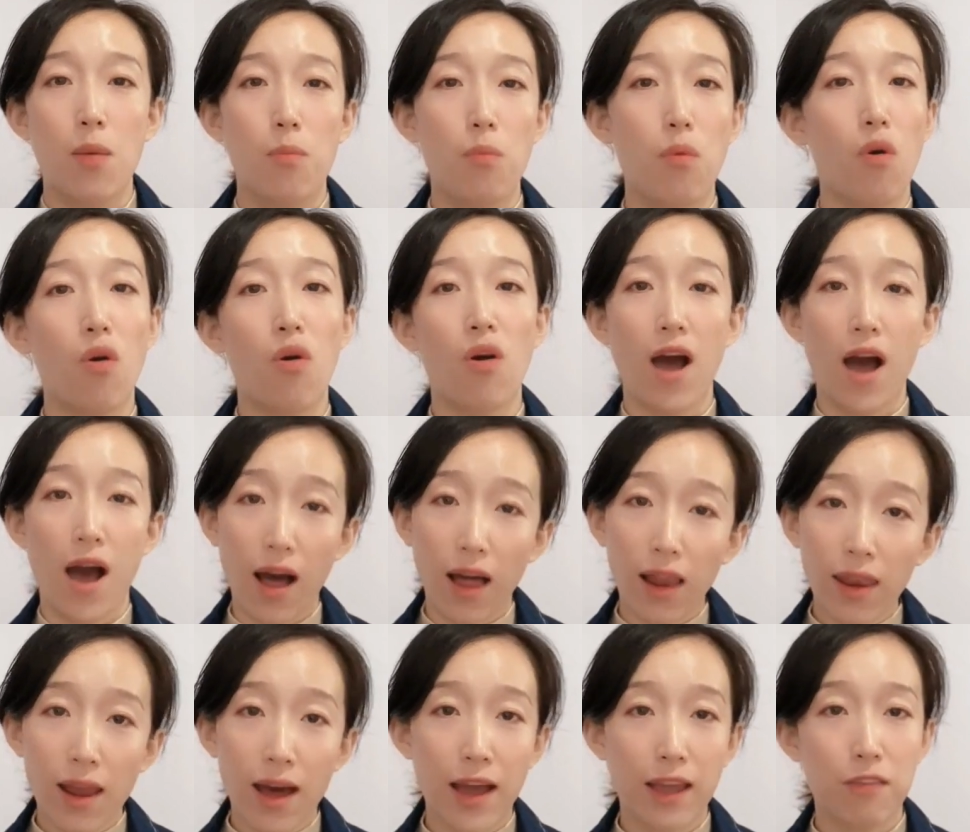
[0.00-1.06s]
more
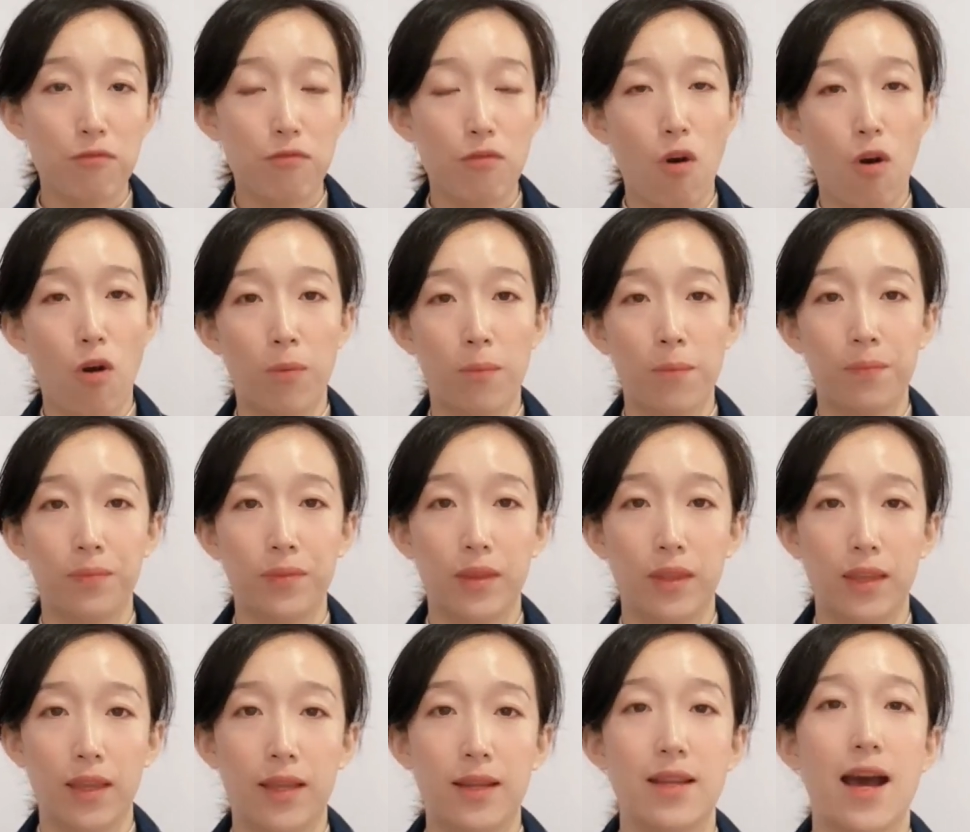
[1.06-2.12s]
online form.
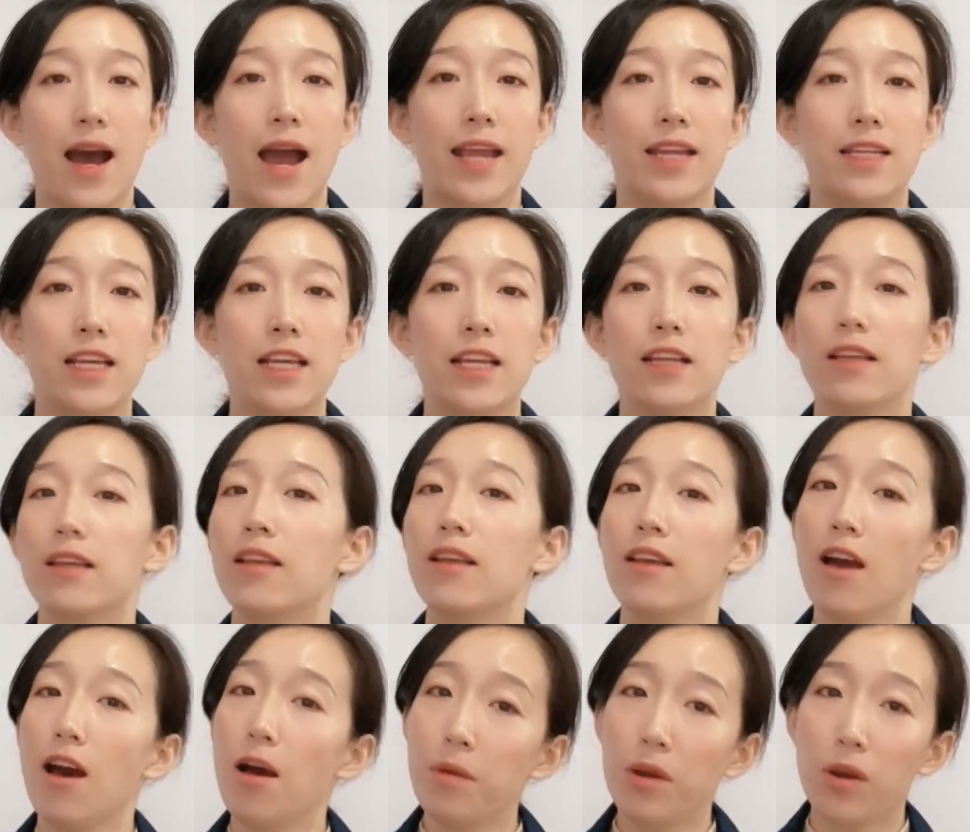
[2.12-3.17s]
And I did
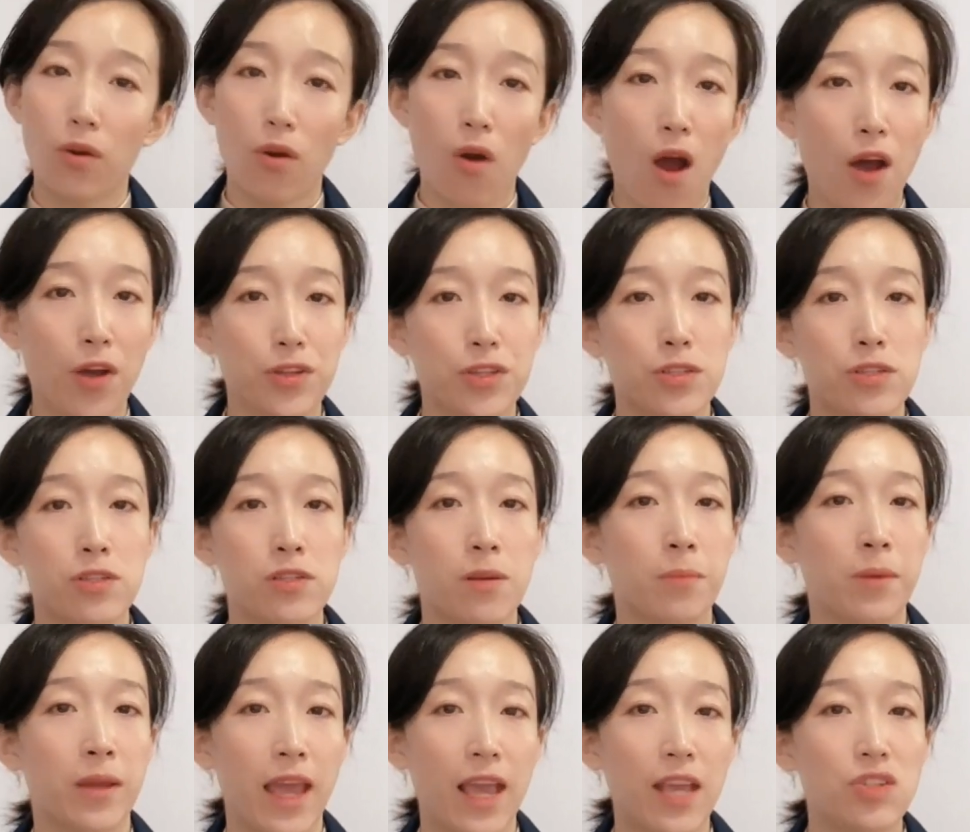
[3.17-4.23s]
come across
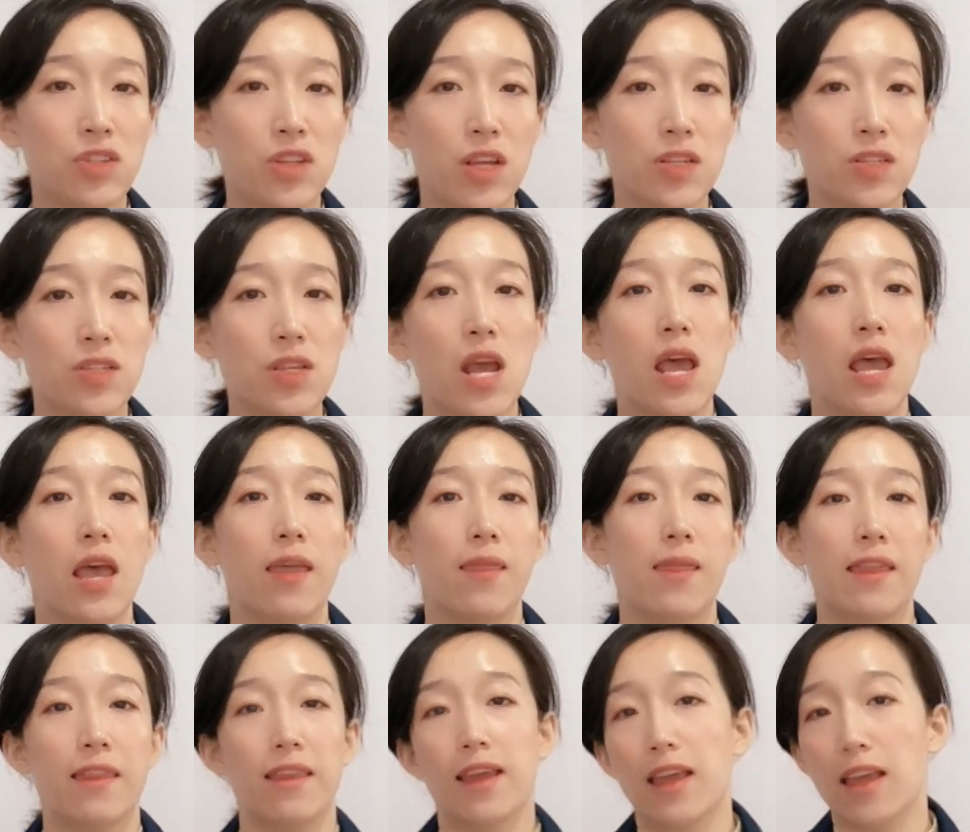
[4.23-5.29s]
some cases
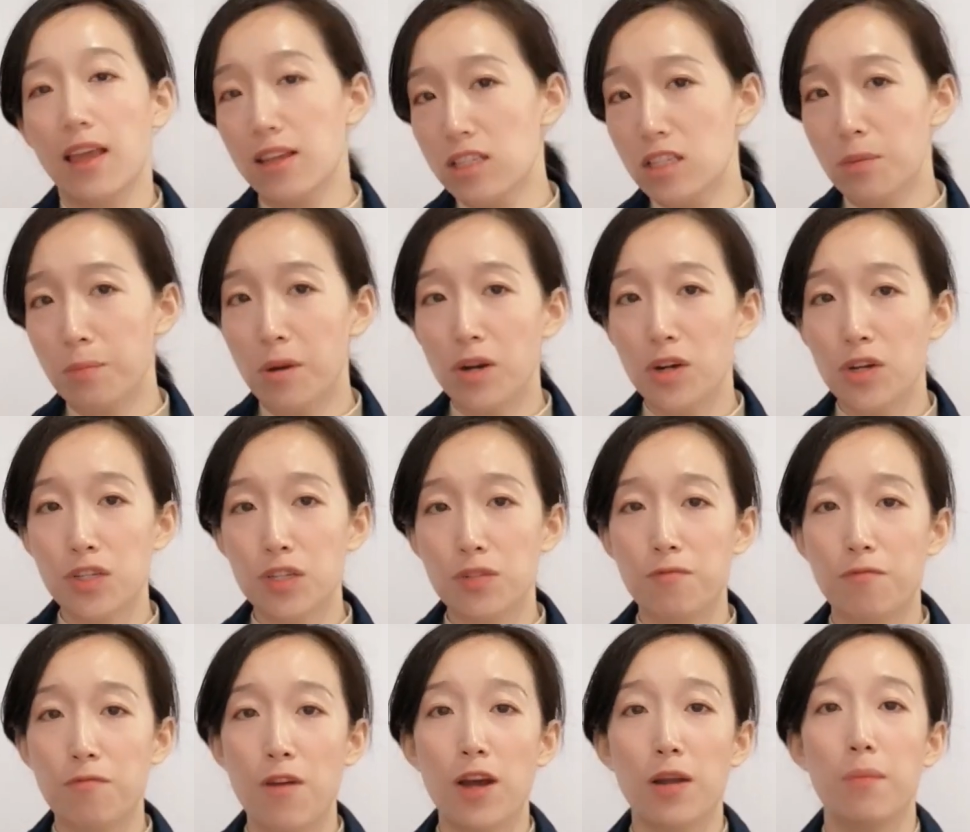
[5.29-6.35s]
that the customers
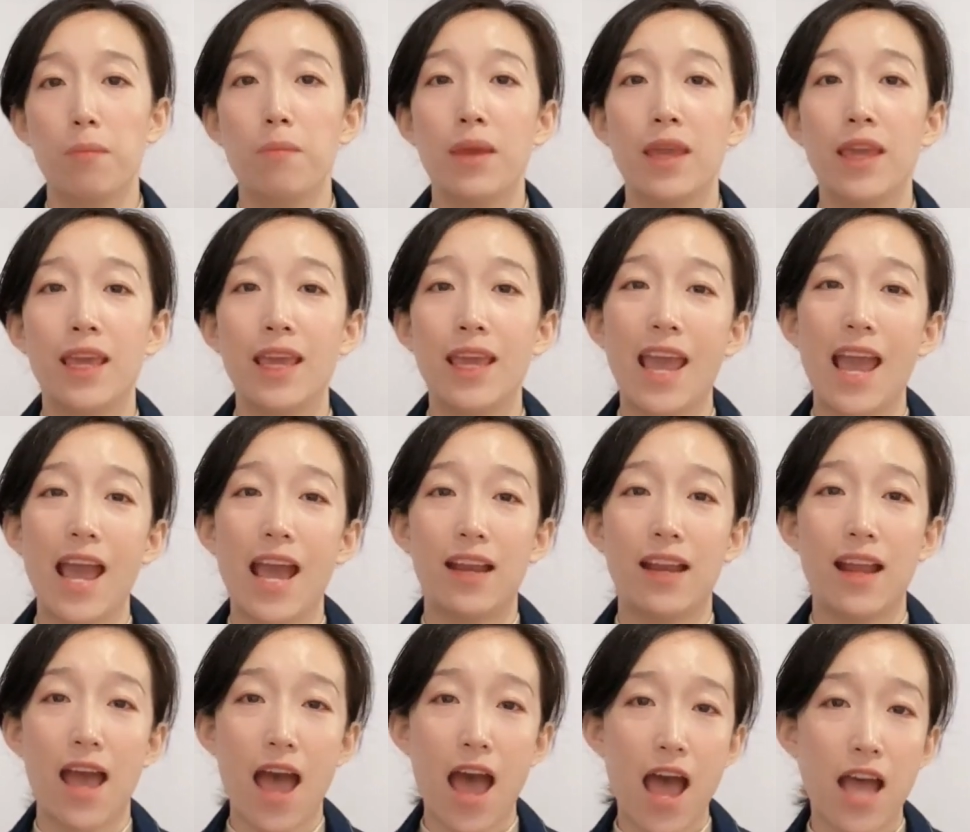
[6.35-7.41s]
found me
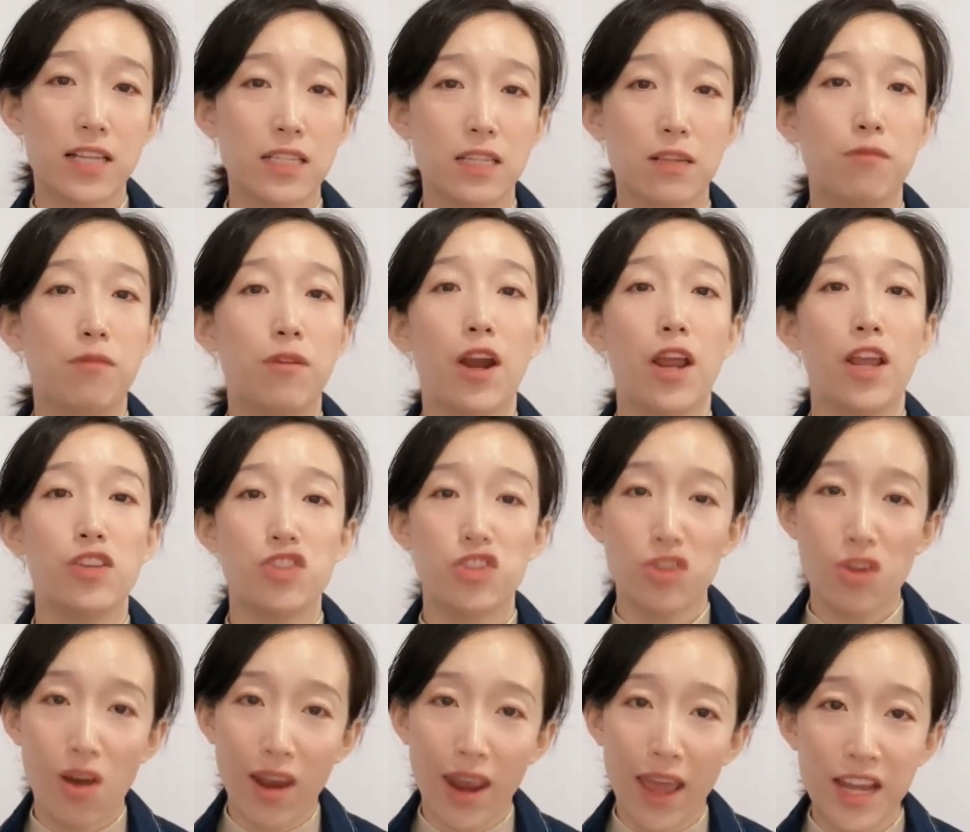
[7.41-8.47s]
and asked for
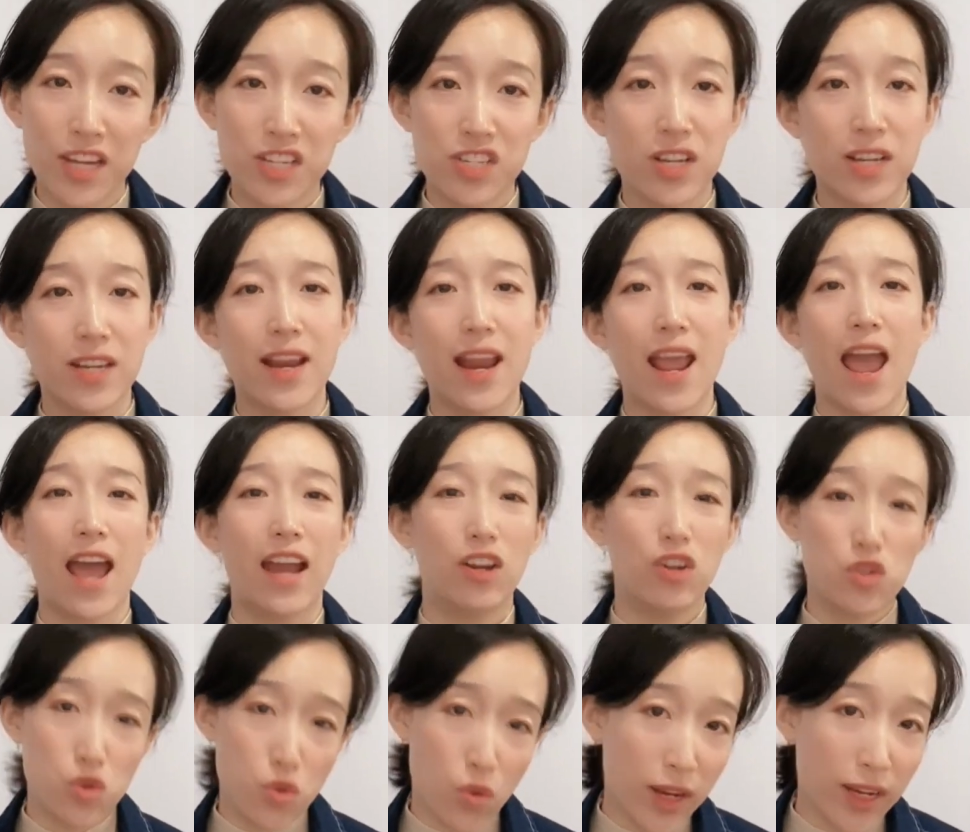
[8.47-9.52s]
installation
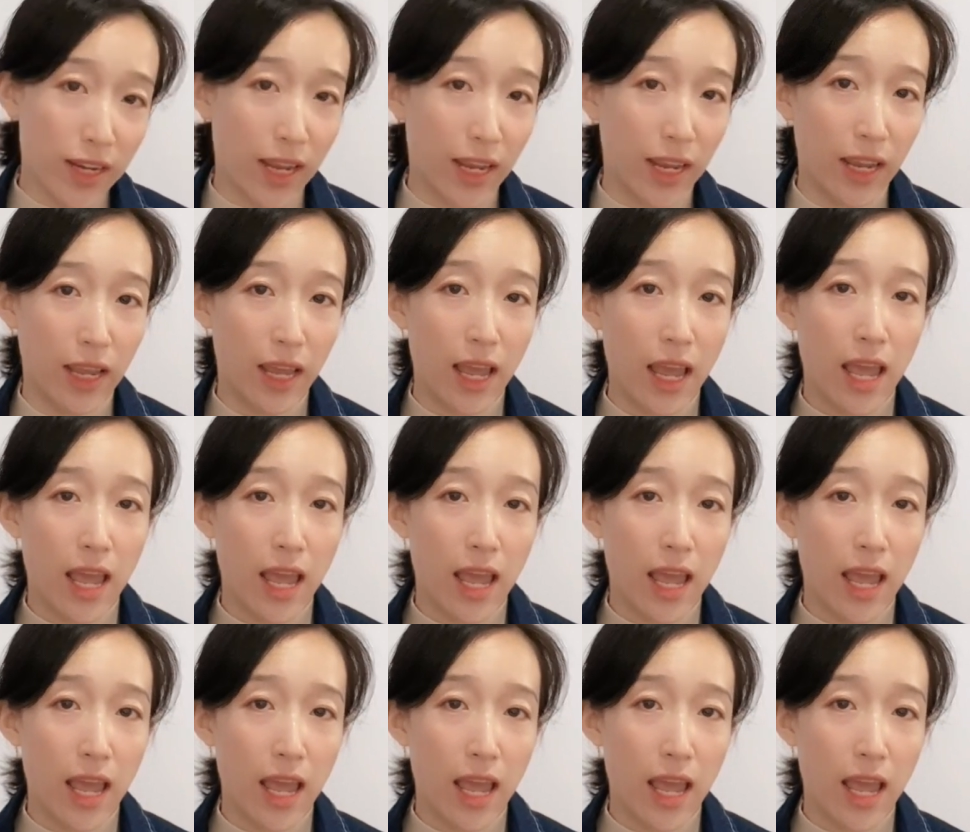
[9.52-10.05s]
and training.